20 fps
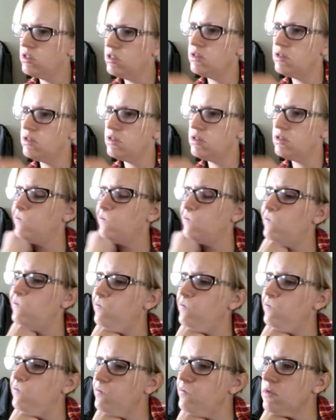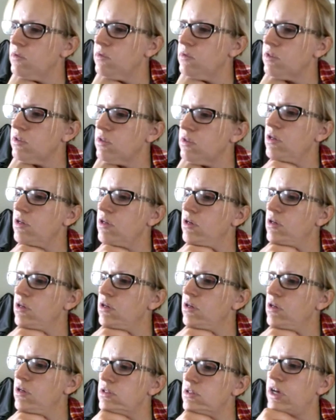So
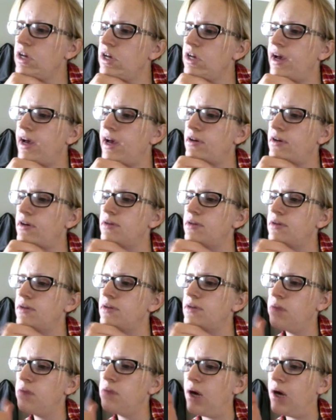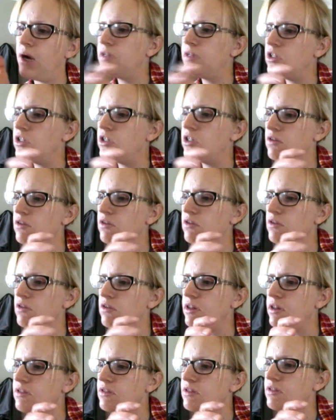you have a population of
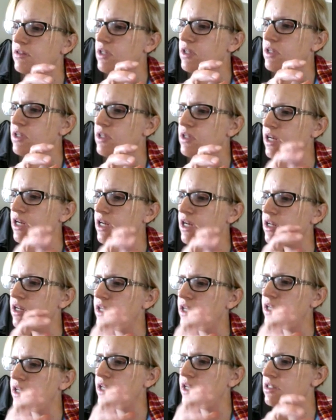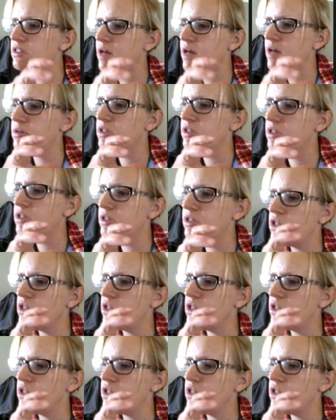1,059. That's established.